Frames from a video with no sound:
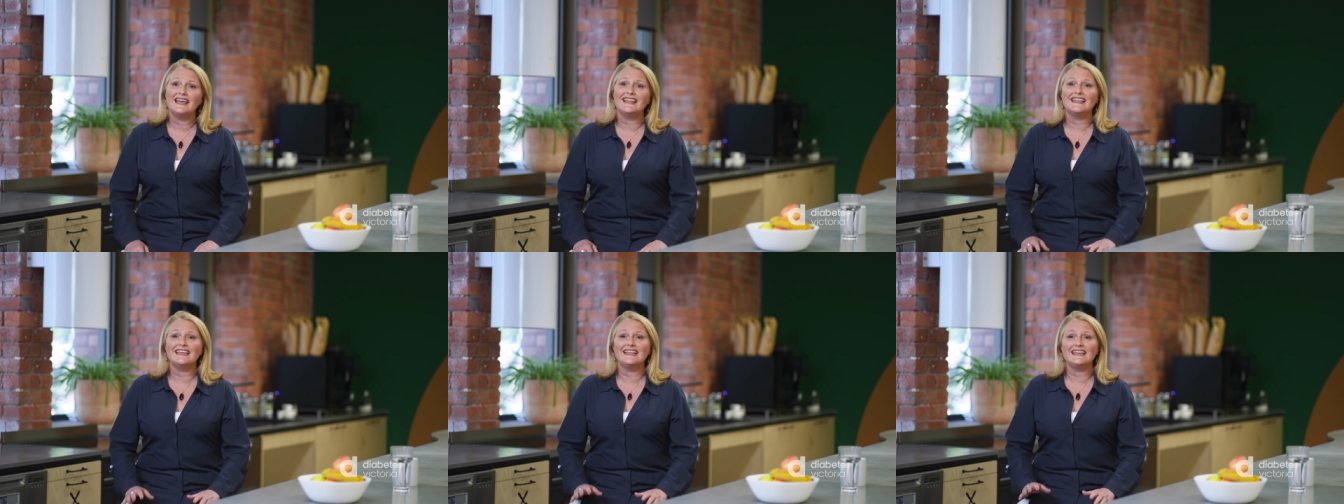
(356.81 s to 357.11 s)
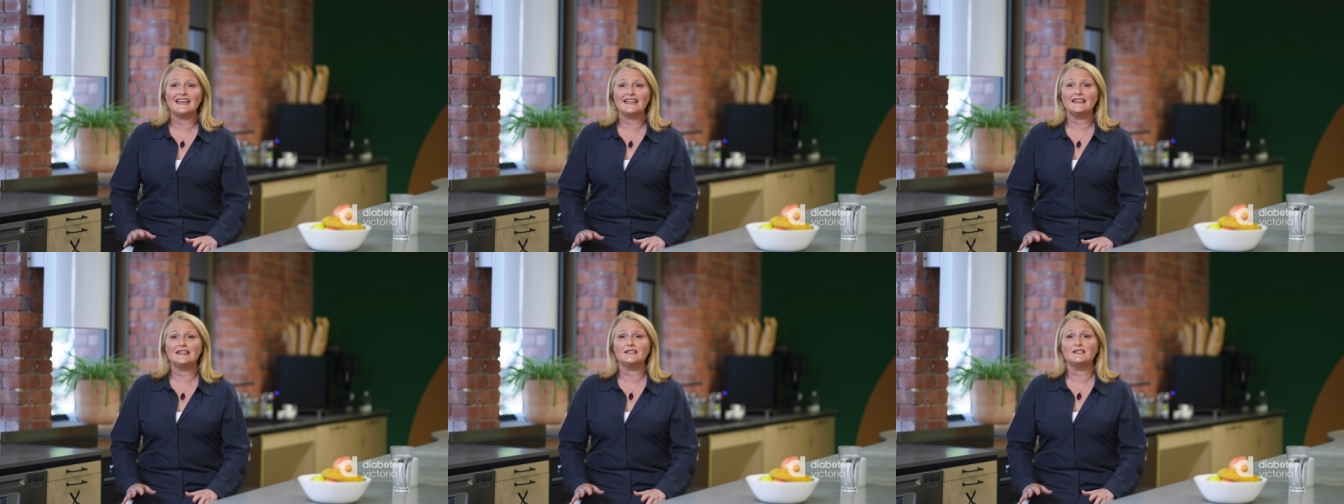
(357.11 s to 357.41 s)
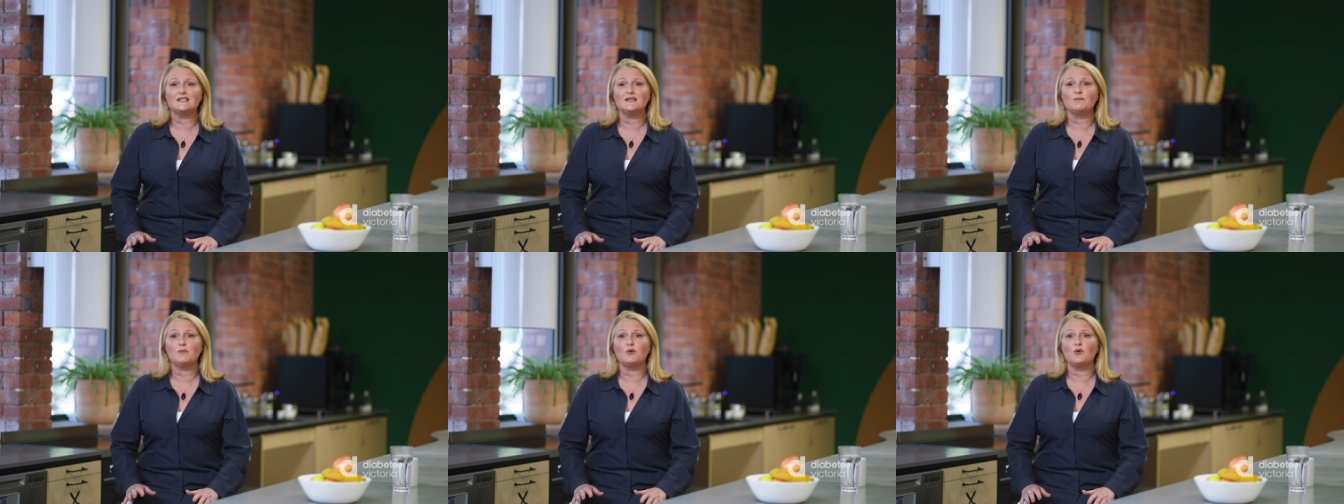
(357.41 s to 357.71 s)
then get the
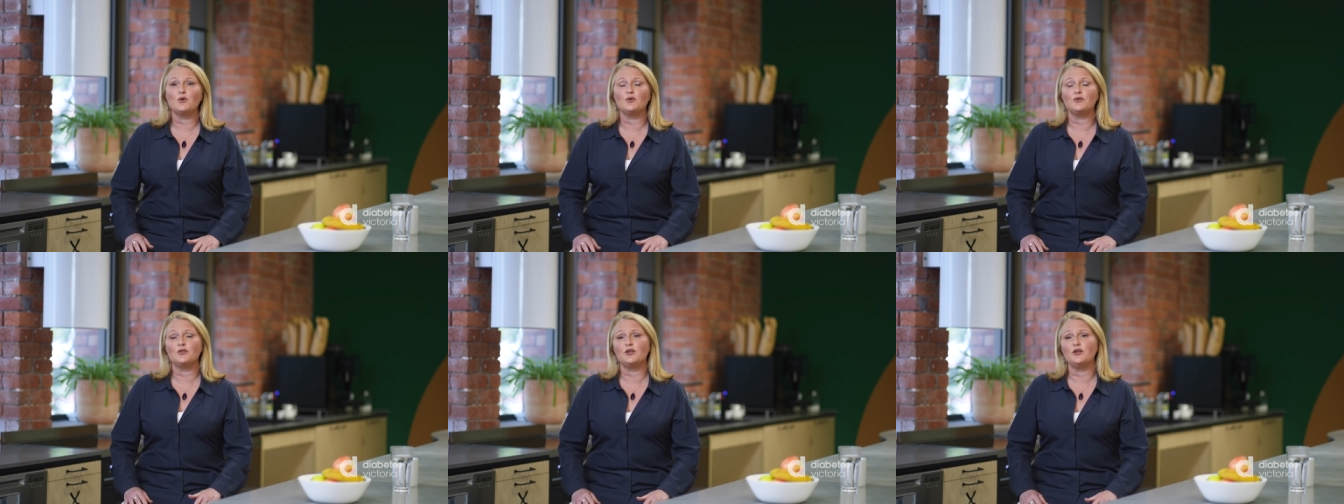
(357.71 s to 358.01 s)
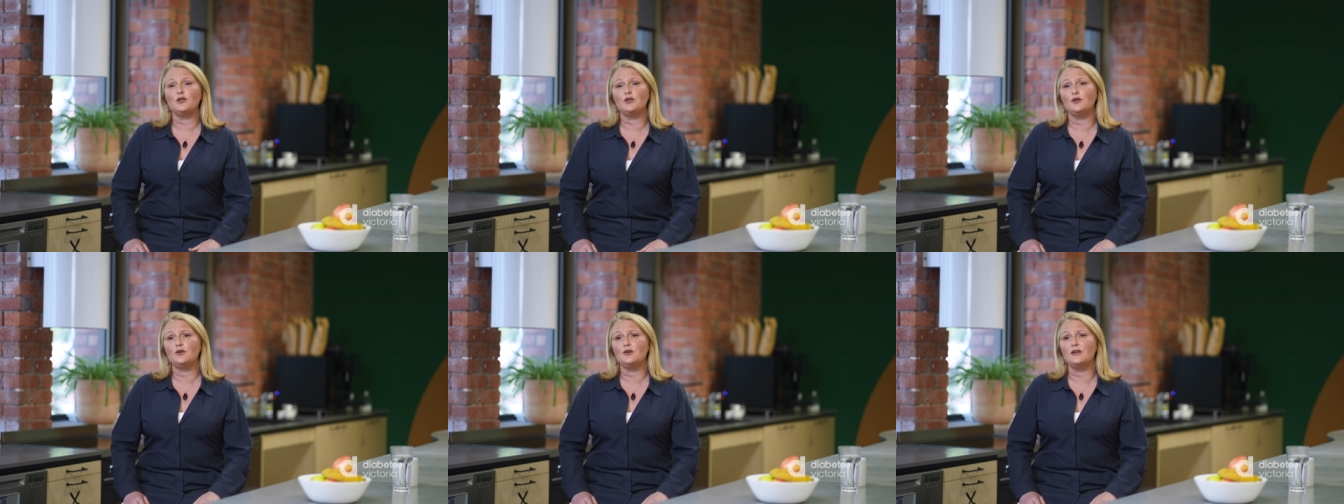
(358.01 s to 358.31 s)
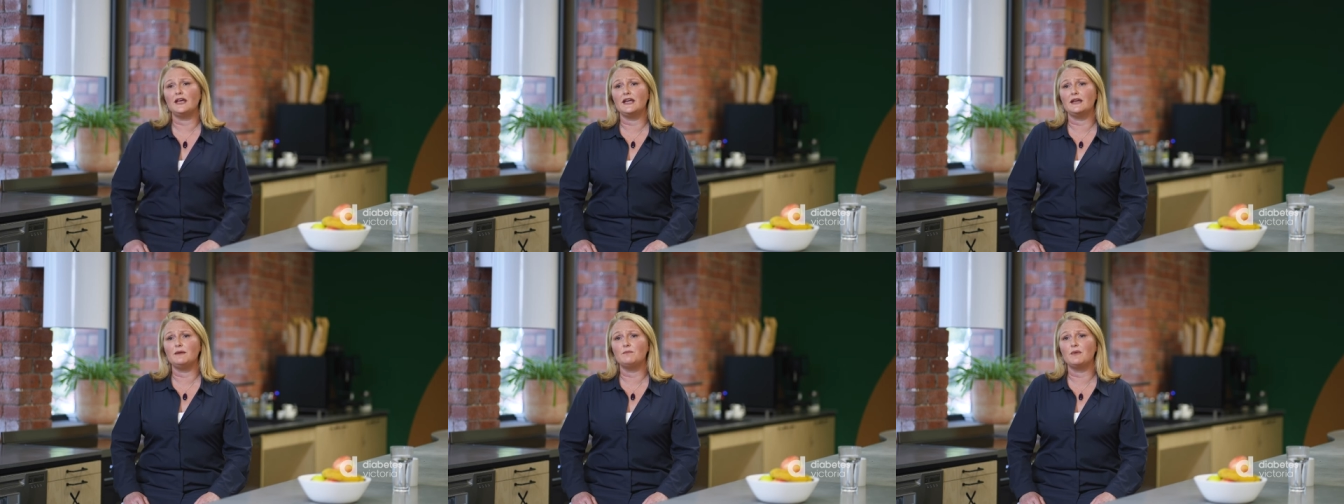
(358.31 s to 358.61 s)
support that you
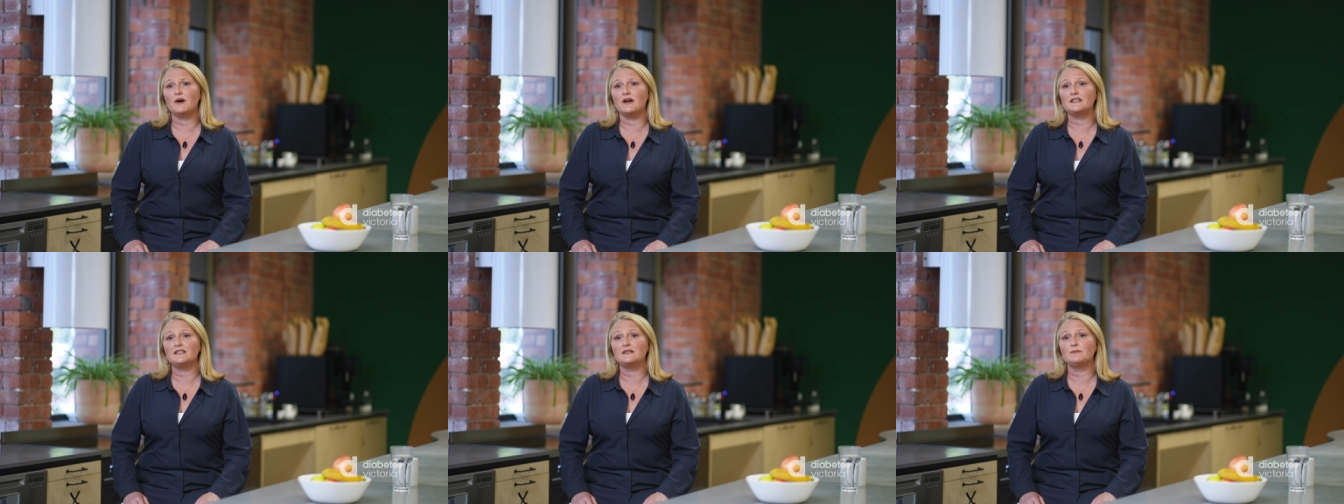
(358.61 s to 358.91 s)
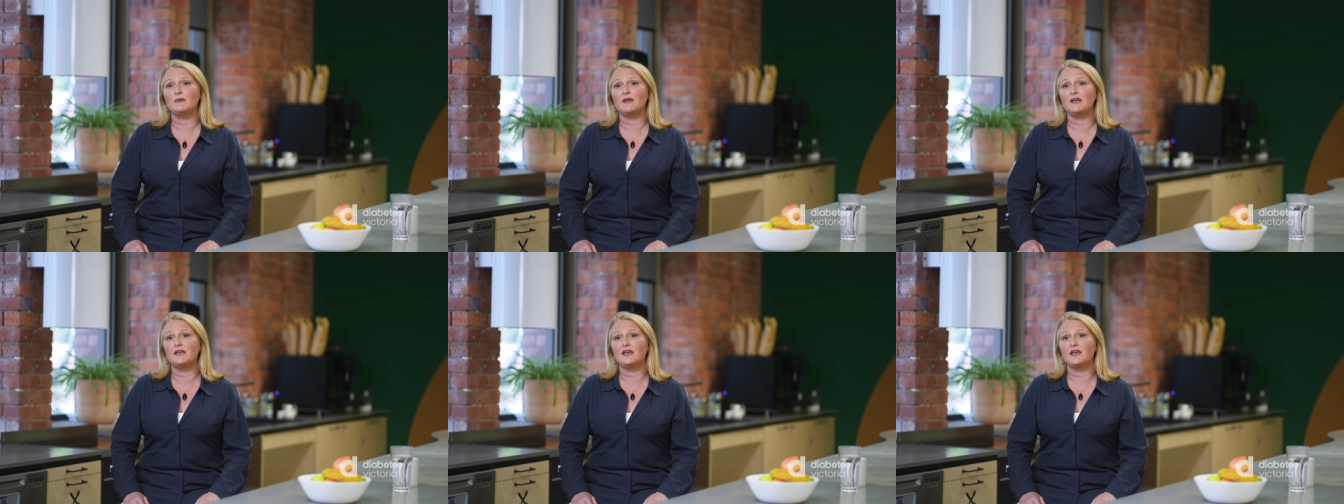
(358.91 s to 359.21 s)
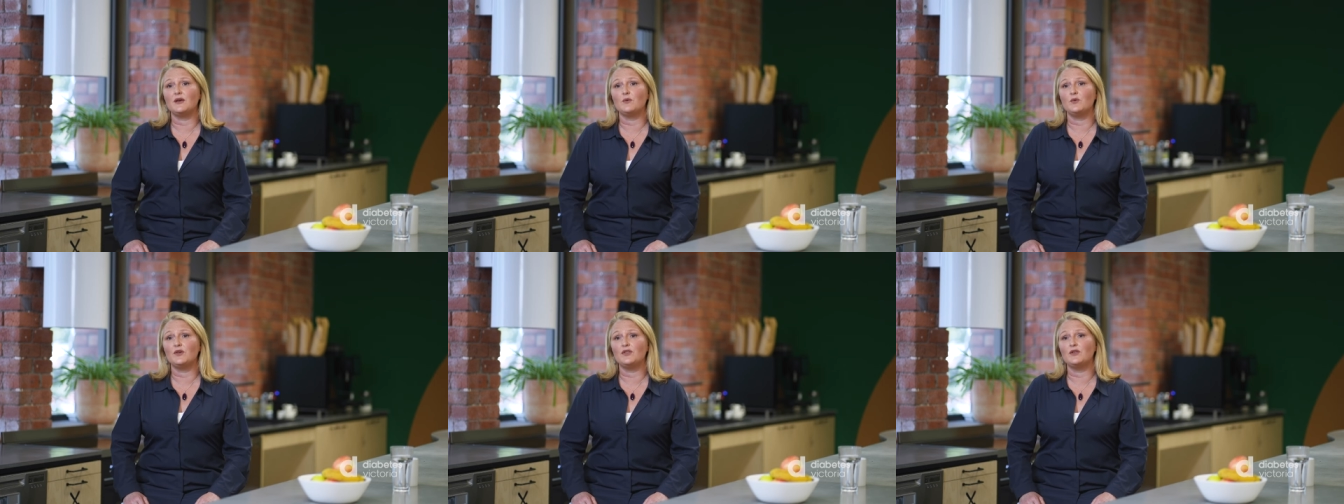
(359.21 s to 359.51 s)
need by
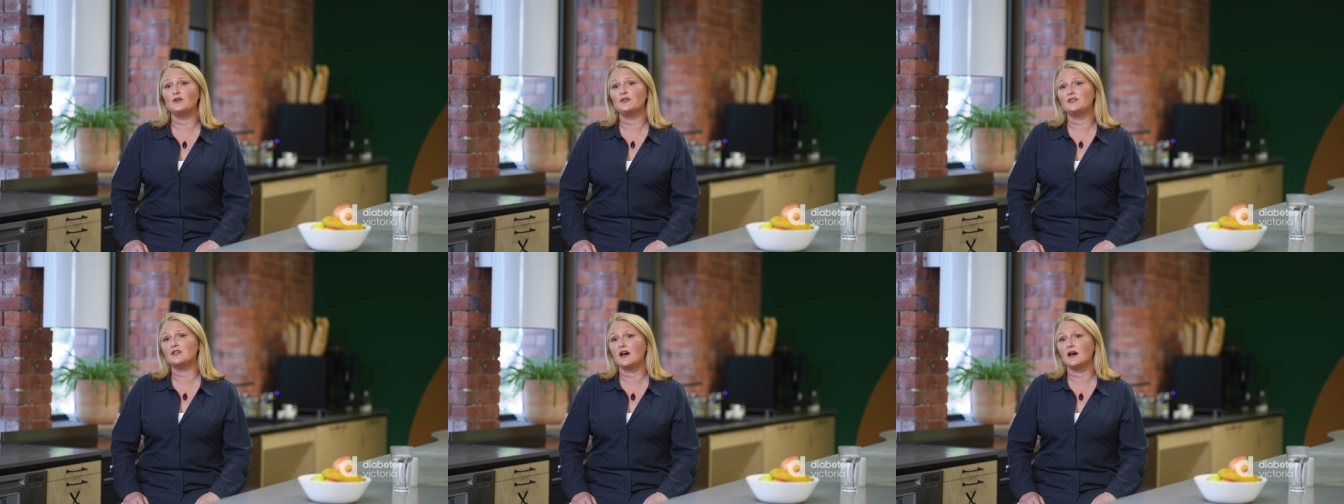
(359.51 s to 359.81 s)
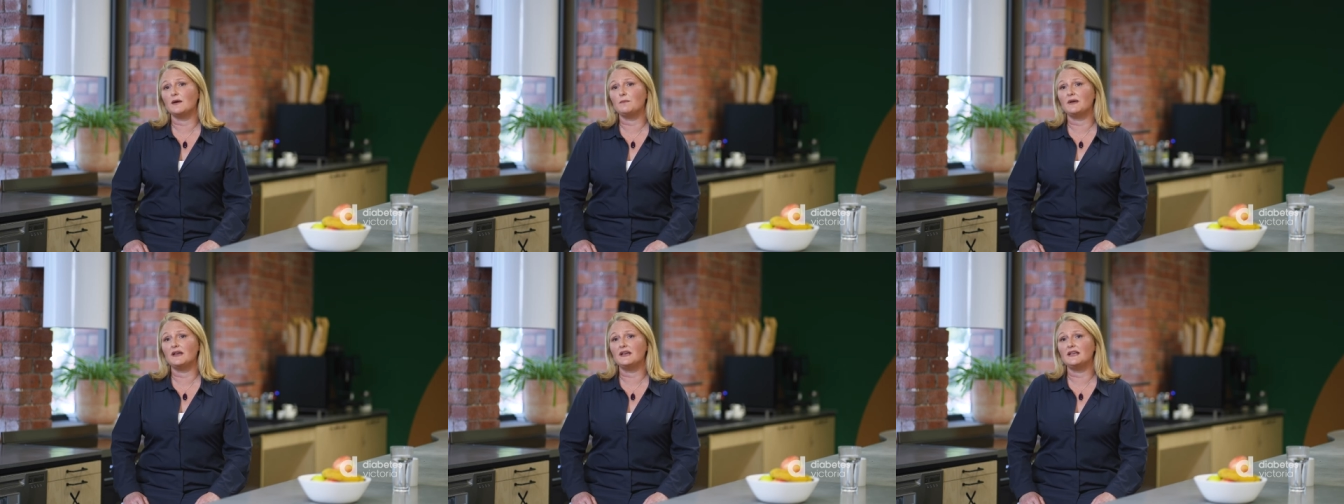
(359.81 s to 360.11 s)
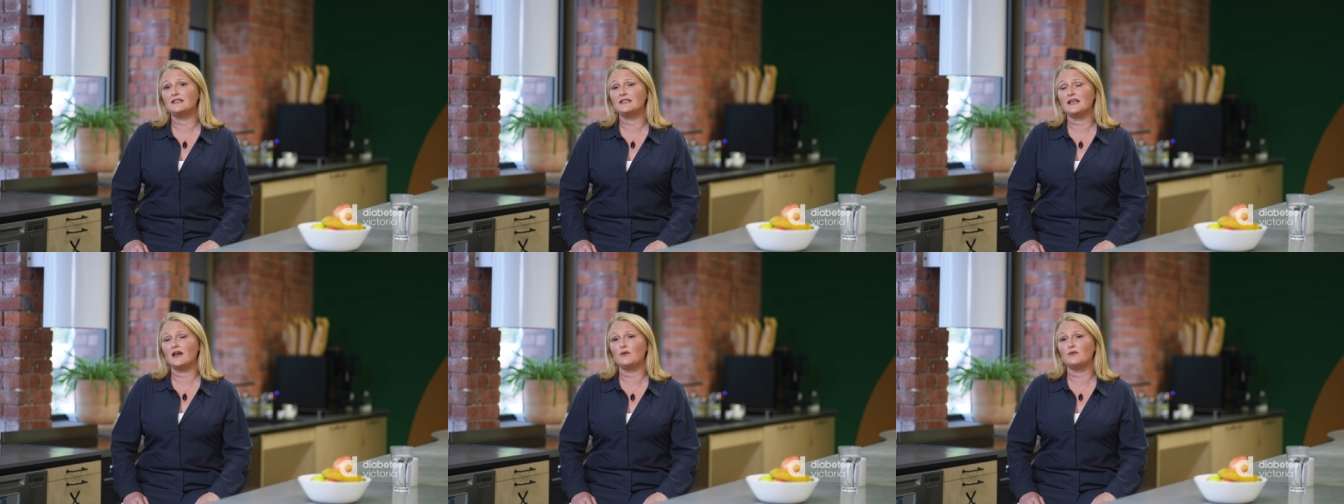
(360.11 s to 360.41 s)
speaking with your
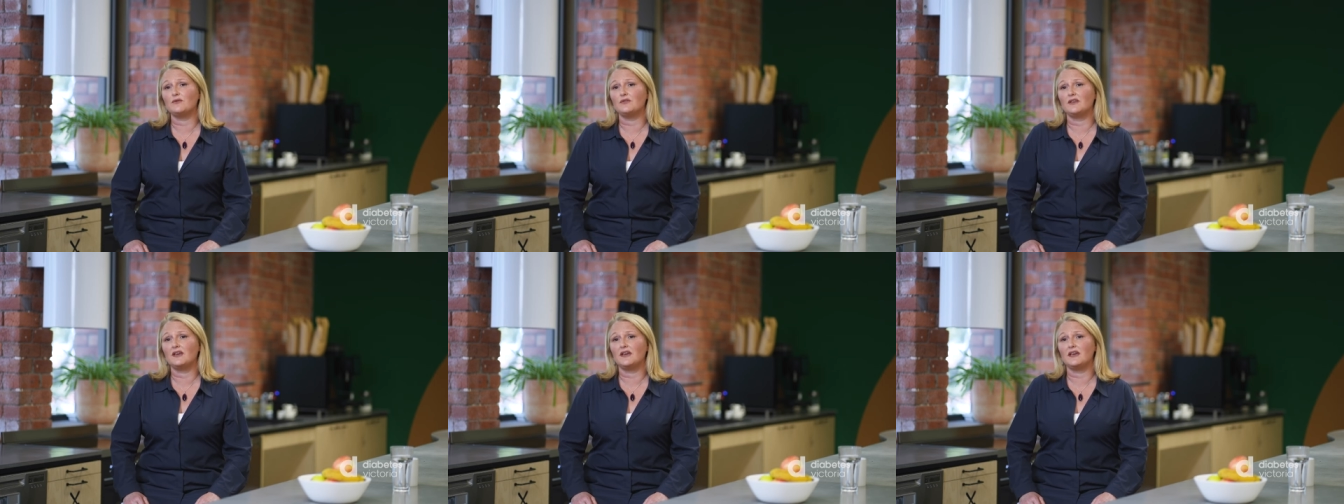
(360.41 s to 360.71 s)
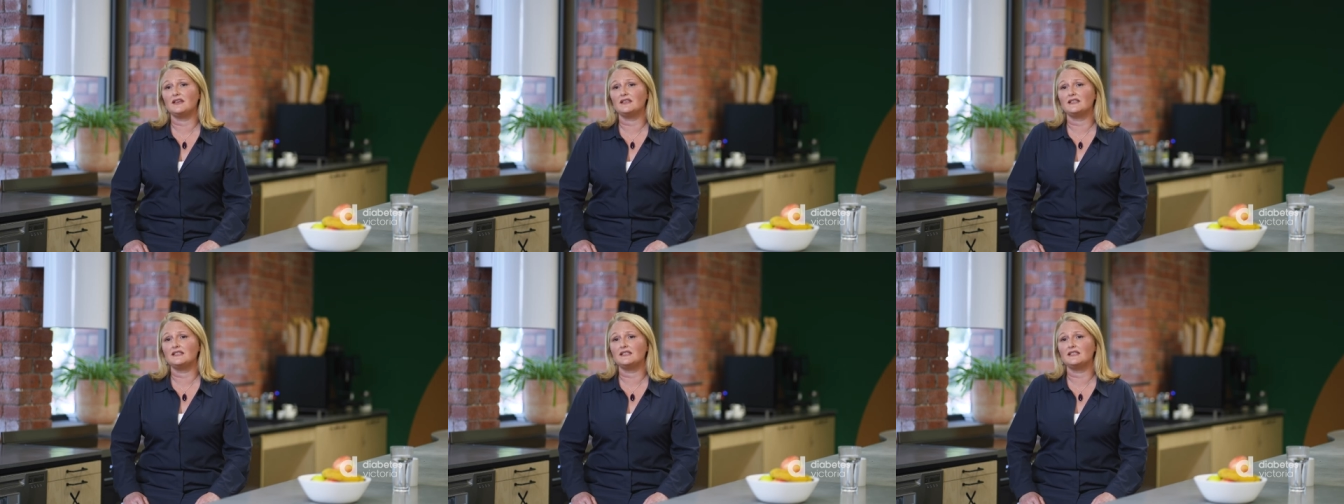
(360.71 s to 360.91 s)
diabetes healthcare